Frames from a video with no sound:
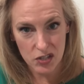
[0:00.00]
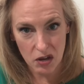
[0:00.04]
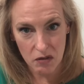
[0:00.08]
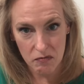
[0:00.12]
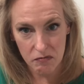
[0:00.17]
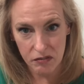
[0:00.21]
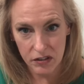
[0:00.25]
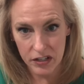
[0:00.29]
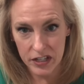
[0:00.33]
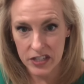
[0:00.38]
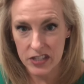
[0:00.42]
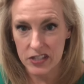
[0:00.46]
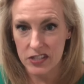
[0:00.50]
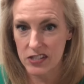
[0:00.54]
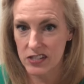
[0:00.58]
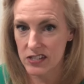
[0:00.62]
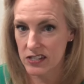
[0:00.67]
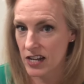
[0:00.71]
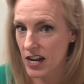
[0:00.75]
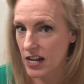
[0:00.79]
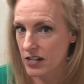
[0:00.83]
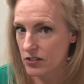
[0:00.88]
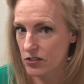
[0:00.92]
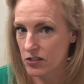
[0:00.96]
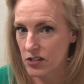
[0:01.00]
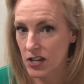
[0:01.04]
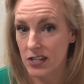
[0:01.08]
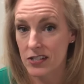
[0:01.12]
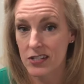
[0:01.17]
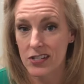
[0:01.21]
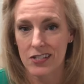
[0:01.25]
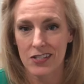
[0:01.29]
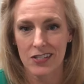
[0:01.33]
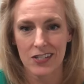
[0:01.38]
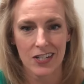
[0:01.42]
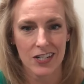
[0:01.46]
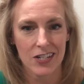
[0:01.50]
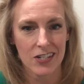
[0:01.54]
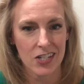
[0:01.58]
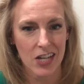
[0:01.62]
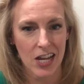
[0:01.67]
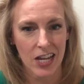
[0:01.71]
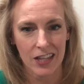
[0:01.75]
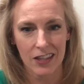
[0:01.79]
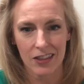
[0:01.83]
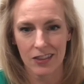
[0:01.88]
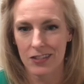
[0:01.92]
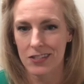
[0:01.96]
Hopefully this is an exercise that's going to
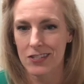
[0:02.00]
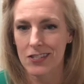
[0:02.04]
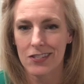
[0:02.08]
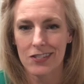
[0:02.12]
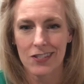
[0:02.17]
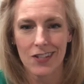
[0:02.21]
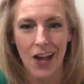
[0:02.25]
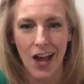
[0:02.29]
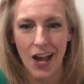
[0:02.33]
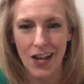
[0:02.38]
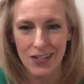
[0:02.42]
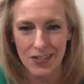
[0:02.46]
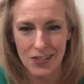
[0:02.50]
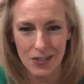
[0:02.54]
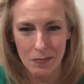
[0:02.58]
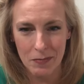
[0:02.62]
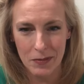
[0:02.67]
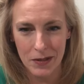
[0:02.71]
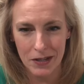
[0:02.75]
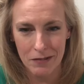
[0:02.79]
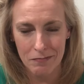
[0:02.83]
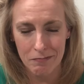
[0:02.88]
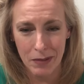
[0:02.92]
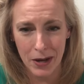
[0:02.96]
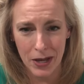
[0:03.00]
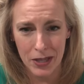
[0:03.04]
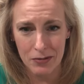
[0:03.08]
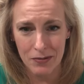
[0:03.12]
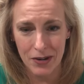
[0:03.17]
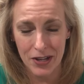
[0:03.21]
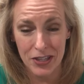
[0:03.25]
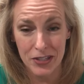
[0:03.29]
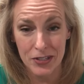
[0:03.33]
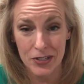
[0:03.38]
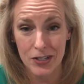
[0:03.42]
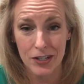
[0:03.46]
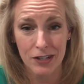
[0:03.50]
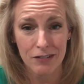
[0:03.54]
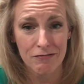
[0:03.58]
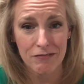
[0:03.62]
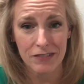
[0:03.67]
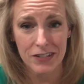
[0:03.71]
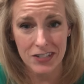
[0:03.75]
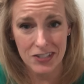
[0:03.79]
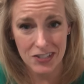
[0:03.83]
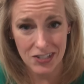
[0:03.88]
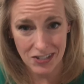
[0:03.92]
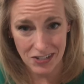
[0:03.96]
take, this is not something, by the way, that you can
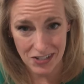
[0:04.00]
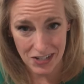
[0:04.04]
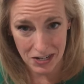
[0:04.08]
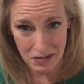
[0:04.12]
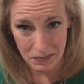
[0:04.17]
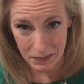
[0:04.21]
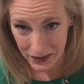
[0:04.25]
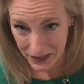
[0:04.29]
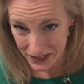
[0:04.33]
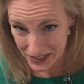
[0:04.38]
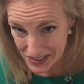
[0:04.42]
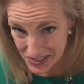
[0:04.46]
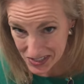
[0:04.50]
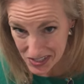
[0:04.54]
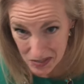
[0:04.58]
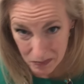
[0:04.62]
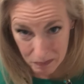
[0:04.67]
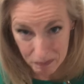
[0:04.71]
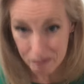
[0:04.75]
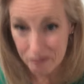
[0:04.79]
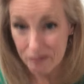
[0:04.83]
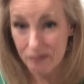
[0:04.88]
fix in 10 minutes.